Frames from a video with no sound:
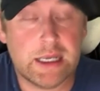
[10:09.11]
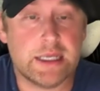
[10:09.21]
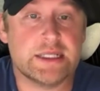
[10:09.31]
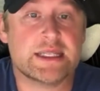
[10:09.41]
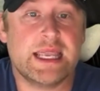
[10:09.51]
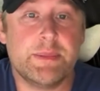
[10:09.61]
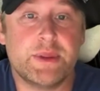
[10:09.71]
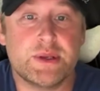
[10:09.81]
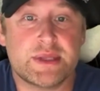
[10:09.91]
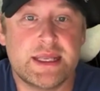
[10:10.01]
Just keep
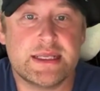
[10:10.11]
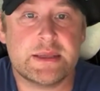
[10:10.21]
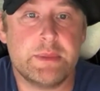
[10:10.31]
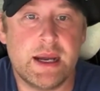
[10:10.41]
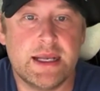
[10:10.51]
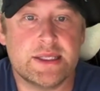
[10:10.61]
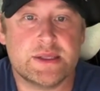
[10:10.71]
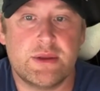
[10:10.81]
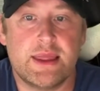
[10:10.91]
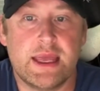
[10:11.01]
those things in mind
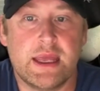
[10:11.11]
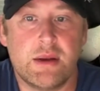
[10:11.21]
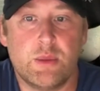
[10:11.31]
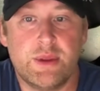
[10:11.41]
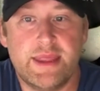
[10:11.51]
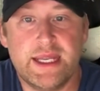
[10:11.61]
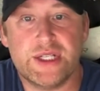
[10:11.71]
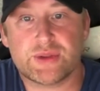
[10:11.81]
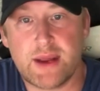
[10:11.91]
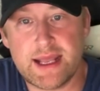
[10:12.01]
so that when they
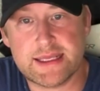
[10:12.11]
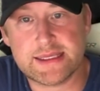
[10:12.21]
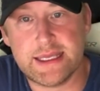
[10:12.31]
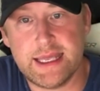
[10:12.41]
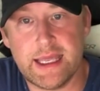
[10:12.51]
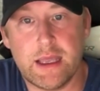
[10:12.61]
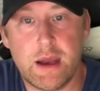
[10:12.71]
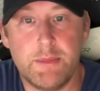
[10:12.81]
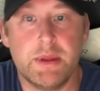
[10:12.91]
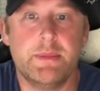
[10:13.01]
dress, it can
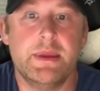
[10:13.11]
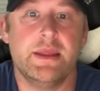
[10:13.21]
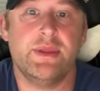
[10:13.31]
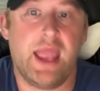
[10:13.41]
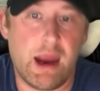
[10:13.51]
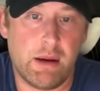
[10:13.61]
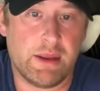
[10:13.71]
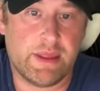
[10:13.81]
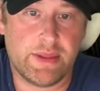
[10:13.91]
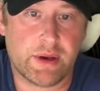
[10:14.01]
complement the area
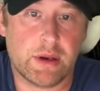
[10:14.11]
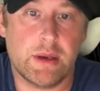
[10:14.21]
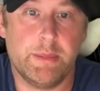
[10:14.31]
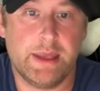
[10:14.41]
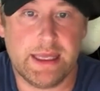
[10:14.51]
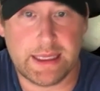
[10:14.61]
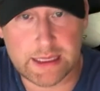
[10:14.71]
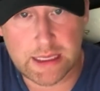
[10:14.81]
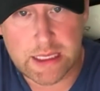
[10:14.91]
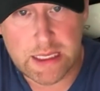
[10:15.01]
that they're going to be in.